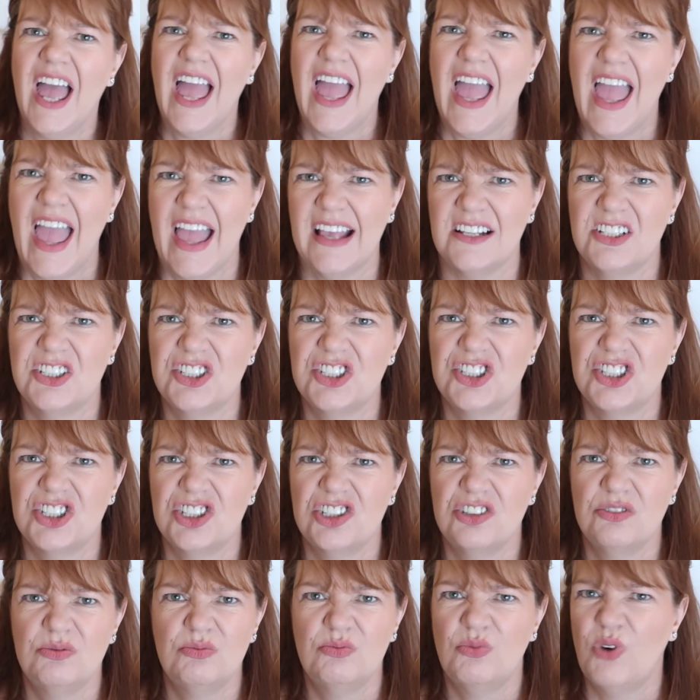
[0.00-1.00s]

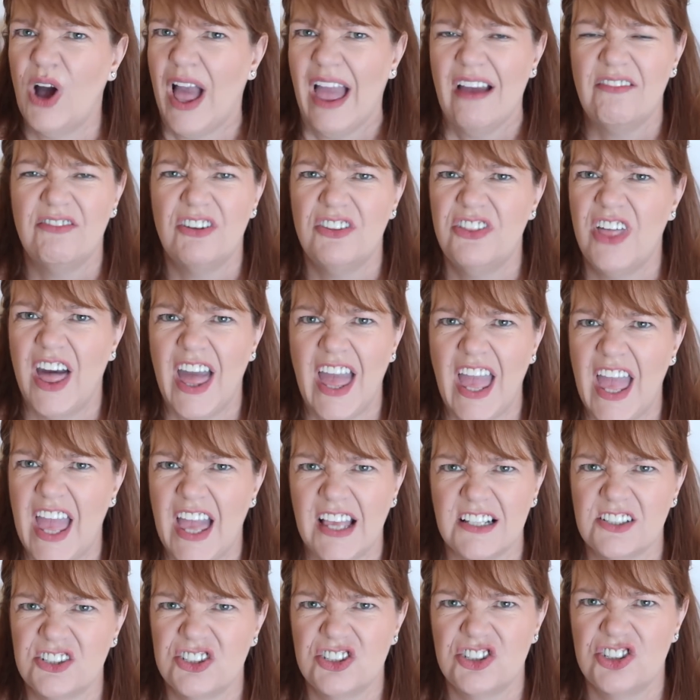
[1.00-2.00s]
S, whatever that
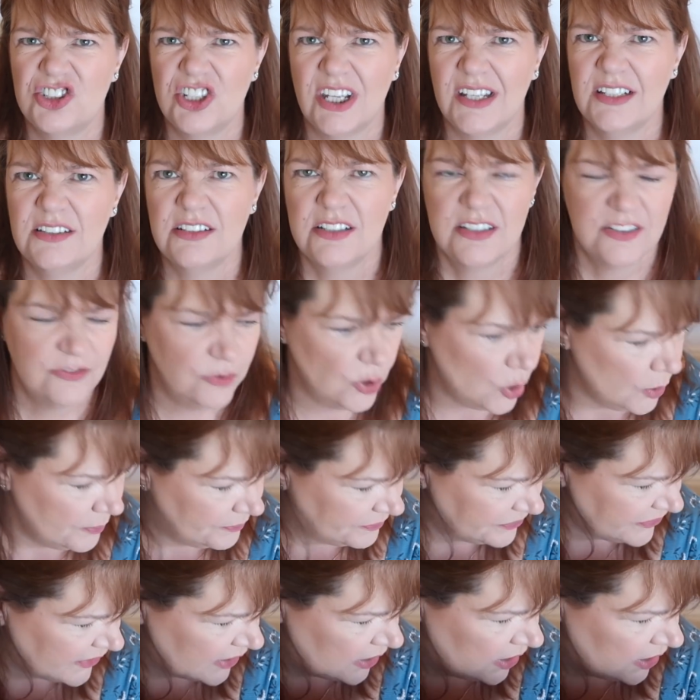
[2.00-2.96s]
S stands for.